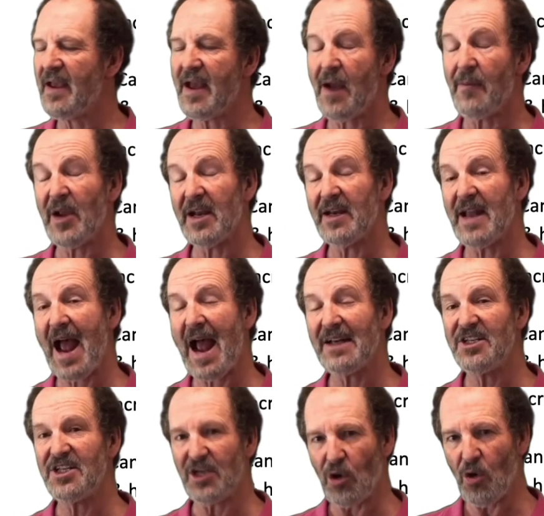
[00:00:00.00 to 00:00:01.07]
And we get an
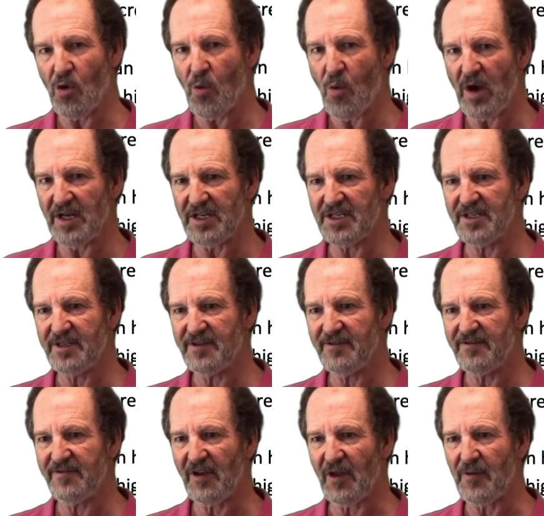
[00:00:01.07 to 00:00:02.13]
anti-clockwise
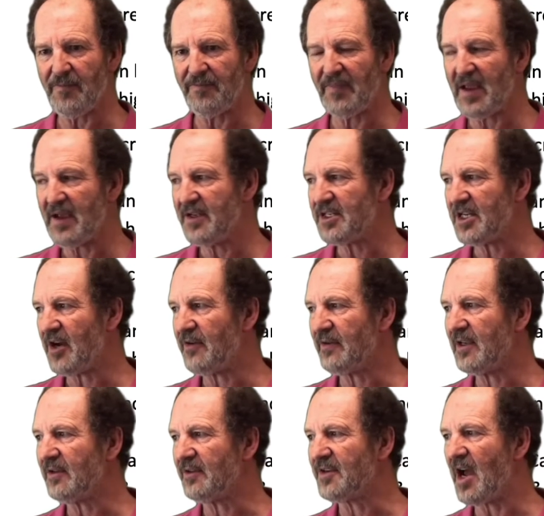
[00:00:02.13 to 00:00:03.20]
flow. So a
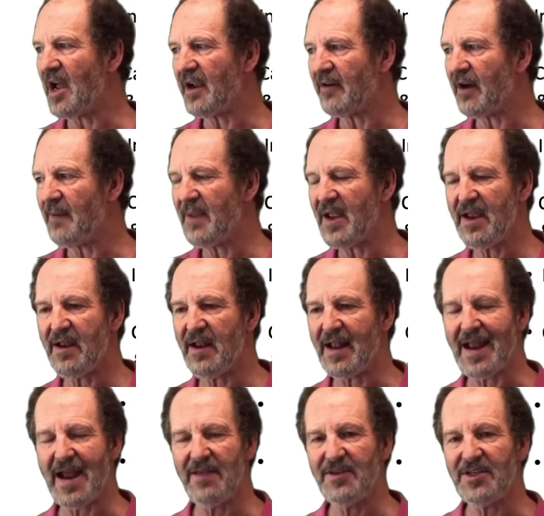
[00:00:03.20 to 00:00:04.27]
little diagram here.
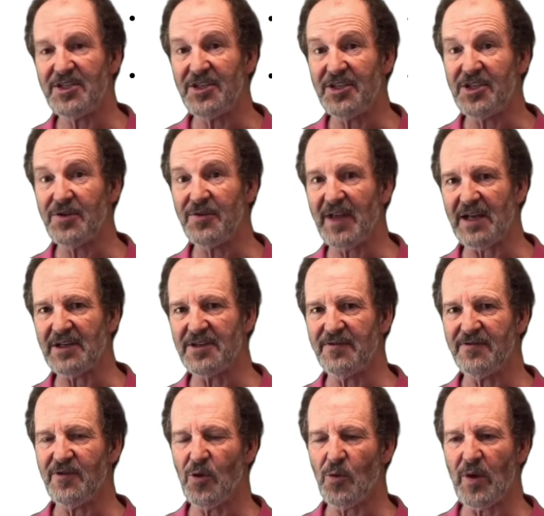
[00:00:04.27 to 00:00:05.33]
Again, this is the 2,000
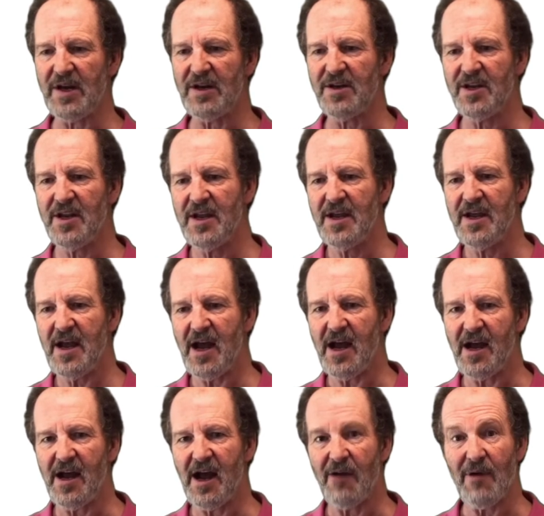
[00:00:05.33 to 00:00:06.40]
foot wind
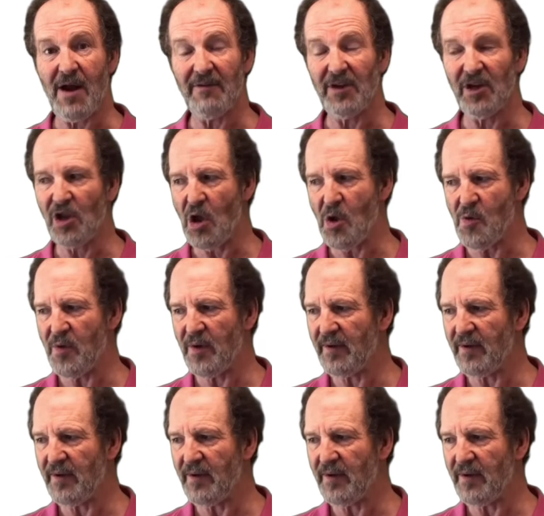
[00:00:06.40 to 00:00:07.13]
and round a low.